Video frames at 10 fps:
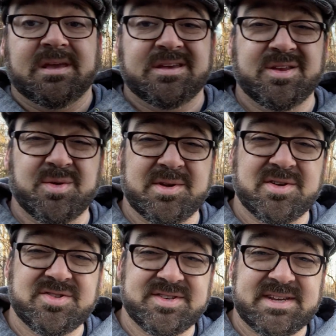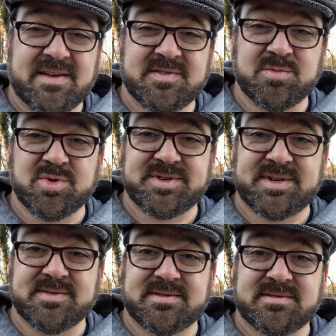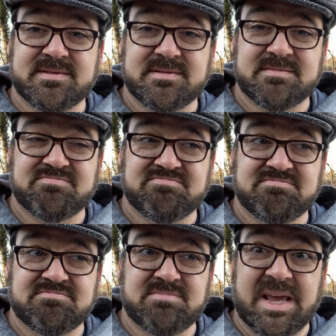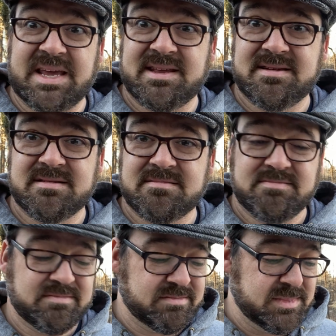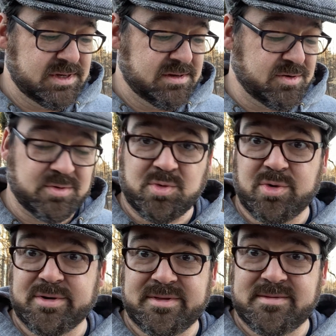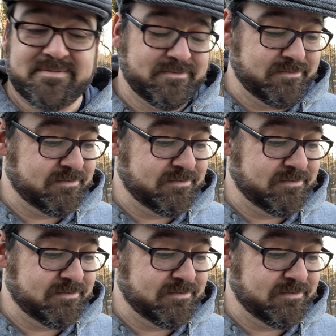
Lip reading: You know, he could just have some more stilts made or order them.